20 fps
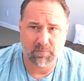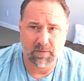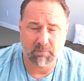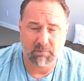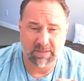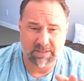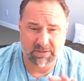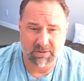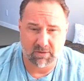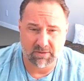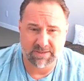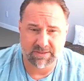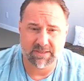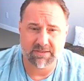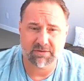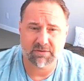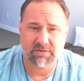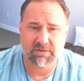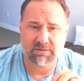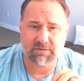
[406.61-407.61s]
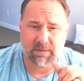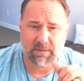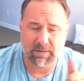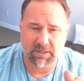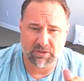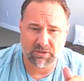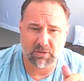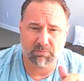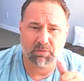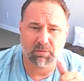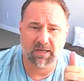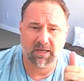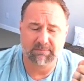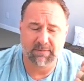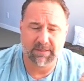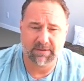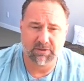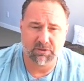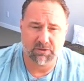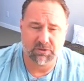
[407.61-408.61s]
my star senders, my Patreon
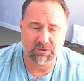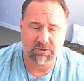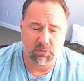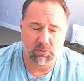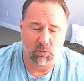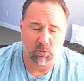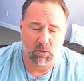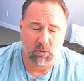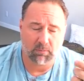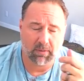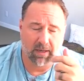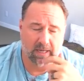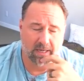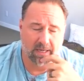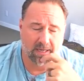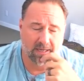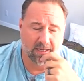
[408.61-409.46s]
prospectors, or my